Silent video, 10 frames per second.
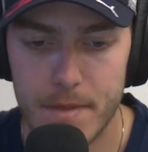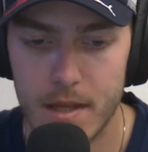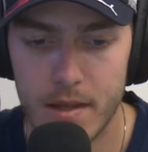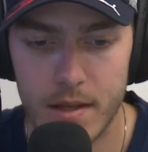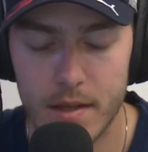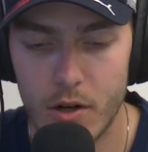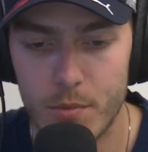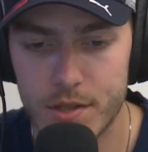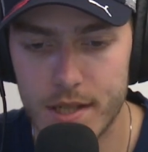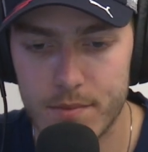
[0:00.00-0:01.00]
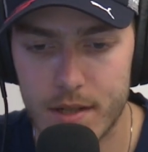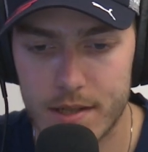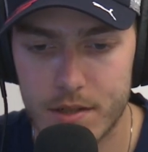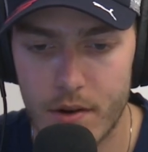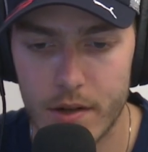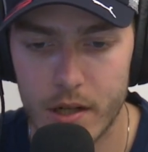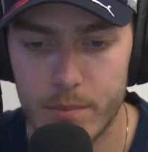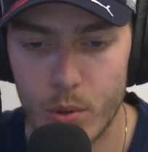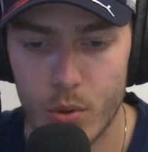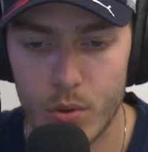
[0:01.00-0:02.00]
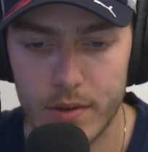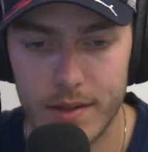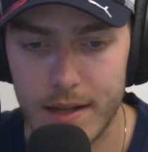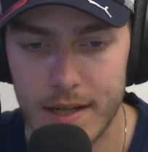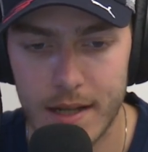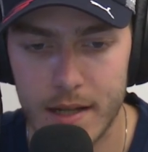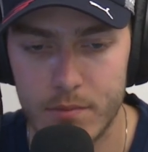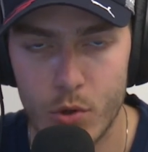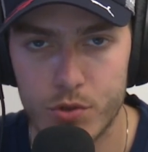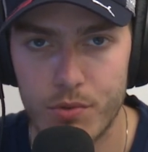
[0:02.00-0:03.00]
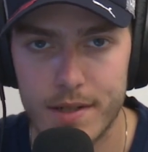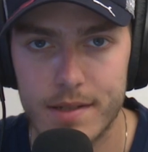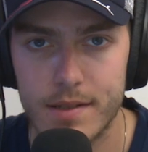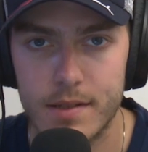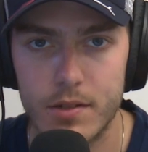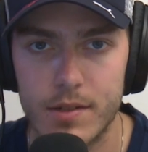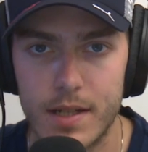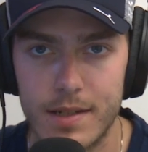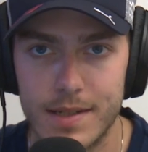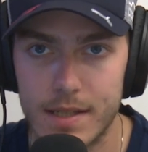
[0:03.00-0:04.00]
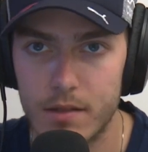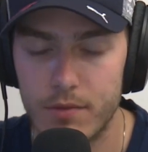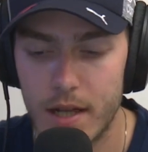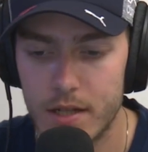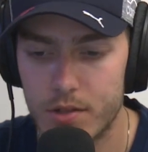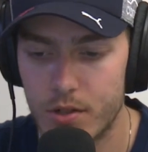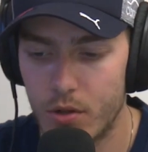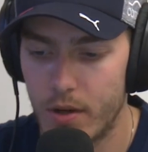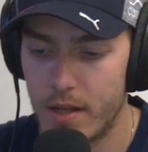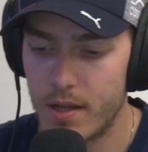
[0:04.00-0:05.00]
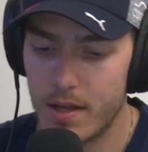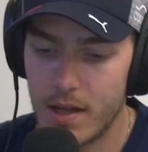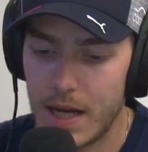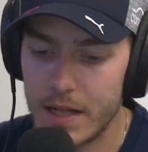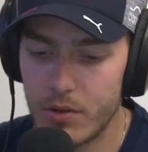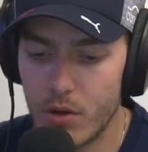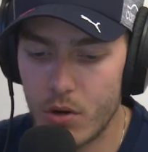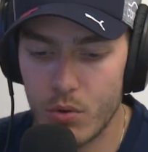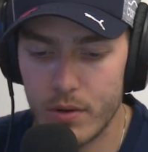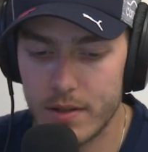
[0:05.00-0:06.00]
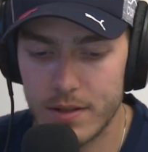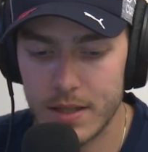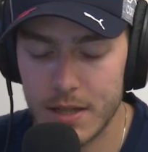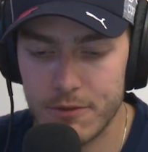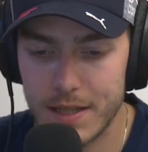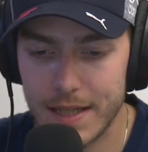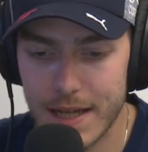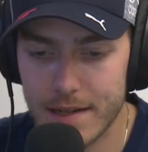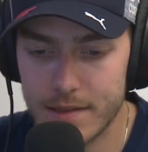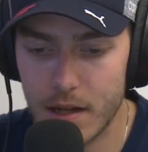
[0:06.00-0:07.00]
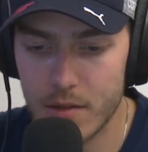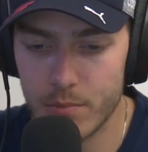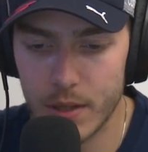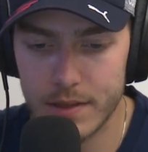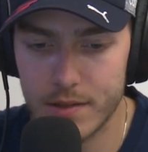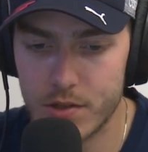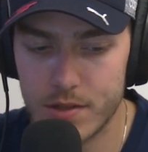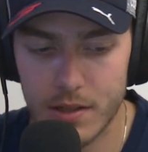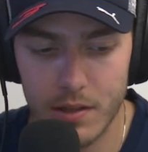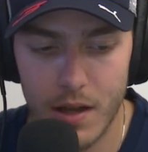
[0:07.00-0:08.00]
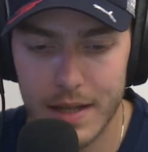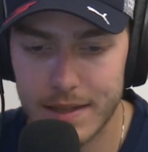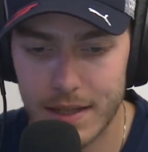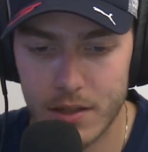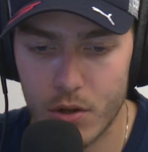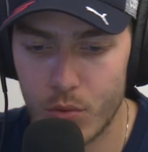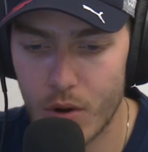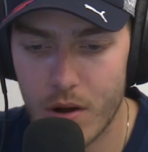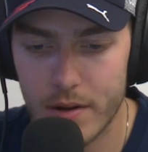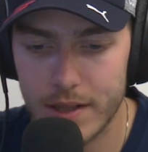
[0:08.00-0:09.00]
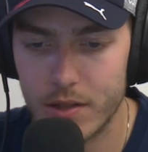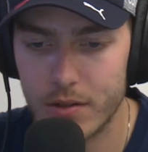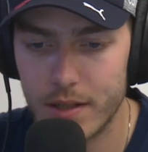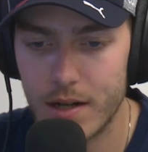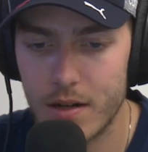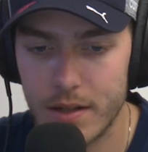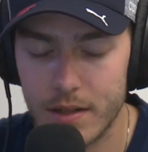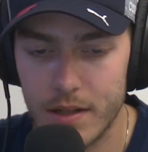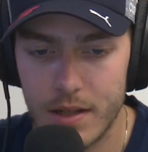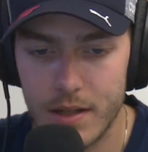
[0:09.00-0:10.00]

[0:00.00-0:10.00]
It almost seems like starting on pole at most races this year is at a disadvantage, so I don't know if he can get it done, but there's just a lot that can go wrong here and there, and